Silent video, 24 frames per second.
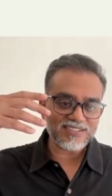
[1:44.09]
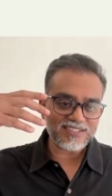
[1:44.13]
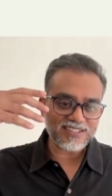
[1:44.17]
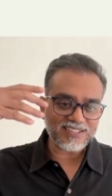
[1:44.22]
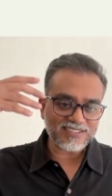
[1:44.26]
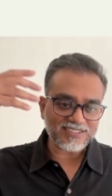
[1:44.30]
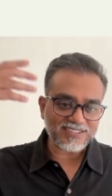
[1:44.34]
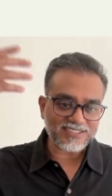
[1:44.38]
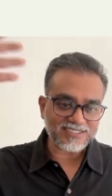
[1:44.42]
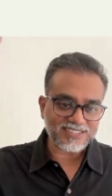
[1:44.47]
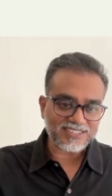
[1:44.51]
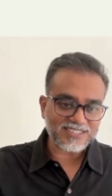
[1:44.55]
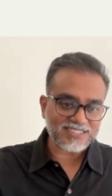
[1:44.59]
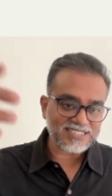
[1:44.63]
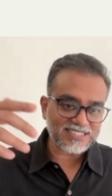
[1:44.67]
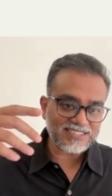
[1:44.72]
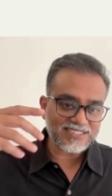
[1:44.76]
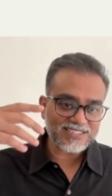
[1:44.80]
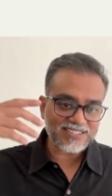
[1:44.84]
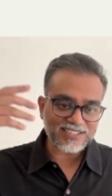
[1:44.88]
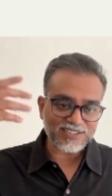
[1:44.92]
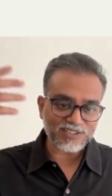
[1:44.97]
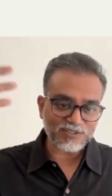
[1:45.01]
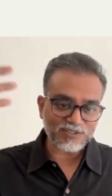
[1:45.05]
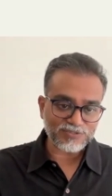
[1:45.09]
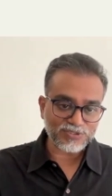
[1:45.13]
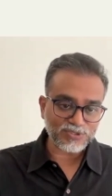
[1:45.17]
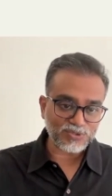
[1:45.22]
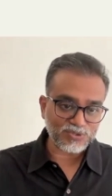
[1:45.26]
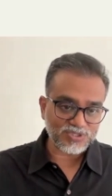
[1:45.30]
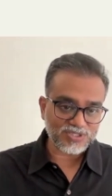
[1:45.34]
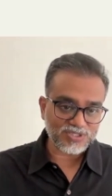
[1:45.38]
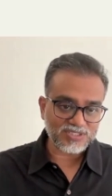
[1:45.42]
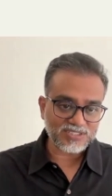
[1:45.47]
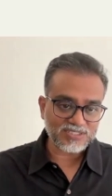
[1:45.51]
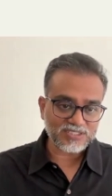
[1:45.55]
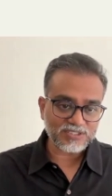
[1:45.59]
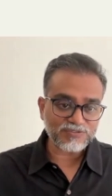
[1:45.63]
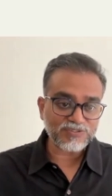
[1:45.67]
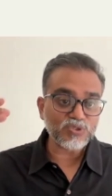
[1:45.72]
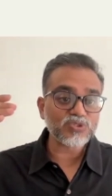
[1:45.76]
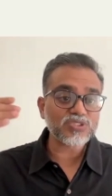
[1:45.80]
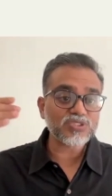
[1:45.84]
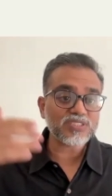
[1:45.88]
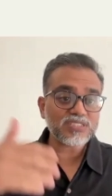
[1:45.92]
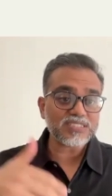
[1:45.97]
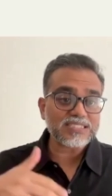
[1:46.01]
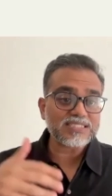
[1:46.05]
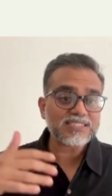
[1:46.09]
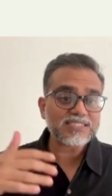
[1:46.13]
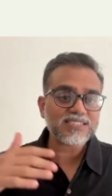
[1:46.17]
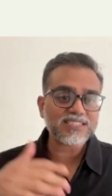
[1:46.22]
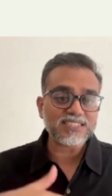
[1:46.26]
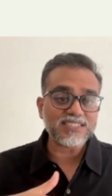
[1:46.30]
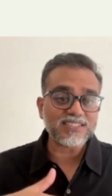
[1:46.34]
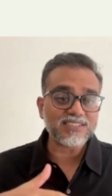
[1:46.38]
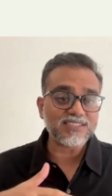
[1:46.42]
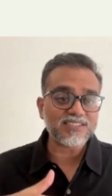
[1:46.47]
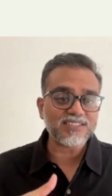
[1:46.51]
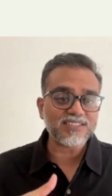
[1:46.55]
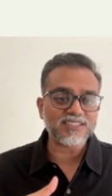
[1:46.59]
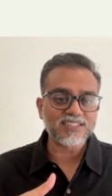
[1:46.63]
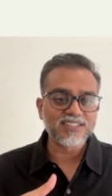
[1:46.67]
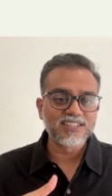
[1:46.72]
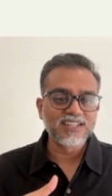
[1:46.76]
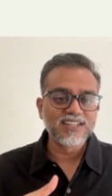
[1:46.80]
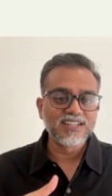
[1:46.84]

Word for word: in the distance in the future. The future is here